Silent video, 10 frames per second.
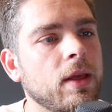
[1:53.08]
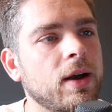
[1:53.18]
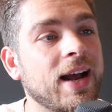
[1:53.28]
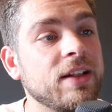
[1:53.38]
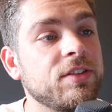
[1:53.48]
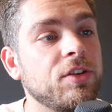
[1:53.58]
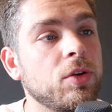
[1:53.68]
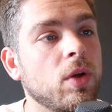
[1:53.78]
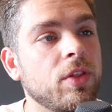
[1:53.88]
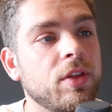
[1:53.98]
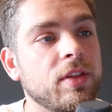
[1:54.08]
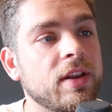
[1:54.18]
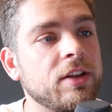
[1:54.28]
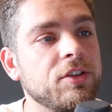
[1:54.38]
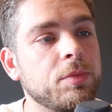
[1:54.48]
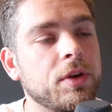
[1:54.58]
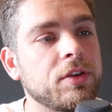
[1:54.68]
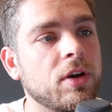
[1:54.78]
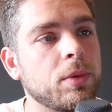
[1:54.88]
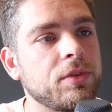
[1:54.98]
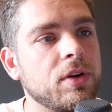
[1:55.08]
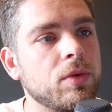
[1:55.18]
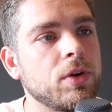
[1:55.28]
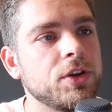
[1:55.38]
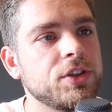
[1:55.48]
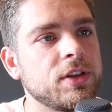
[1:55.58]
I had to do one the other day just because I was in a rush.